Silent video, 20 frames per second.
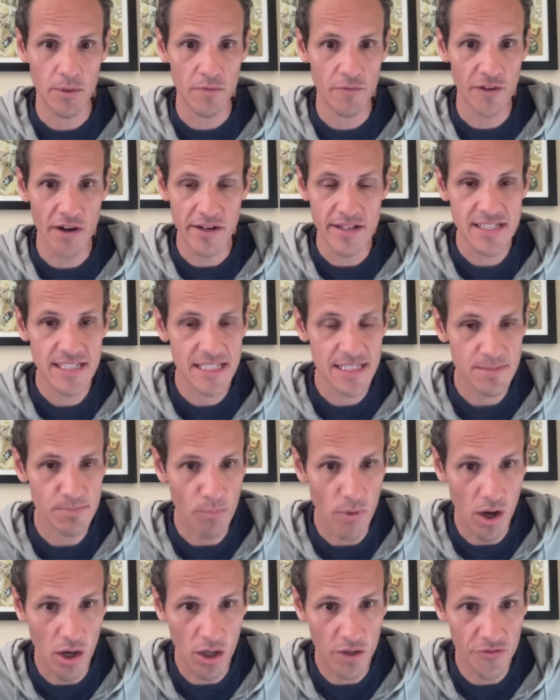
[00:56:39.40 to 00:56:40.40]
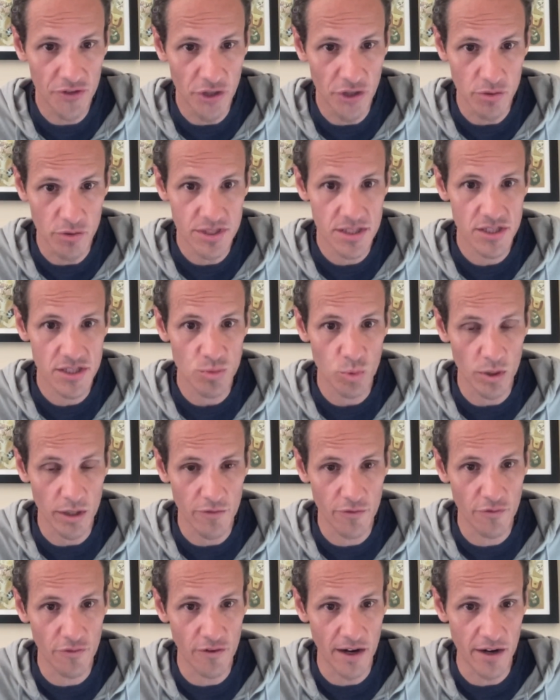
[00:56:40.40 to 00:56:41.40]
Very small doses work
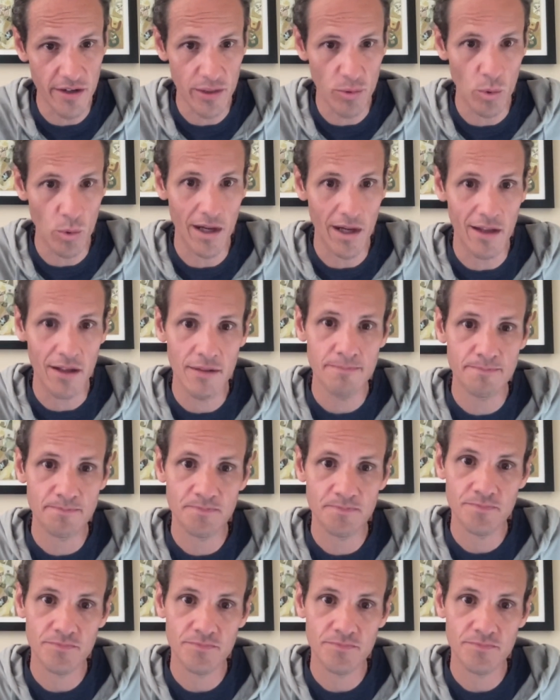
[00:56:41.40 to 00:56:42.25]
very well.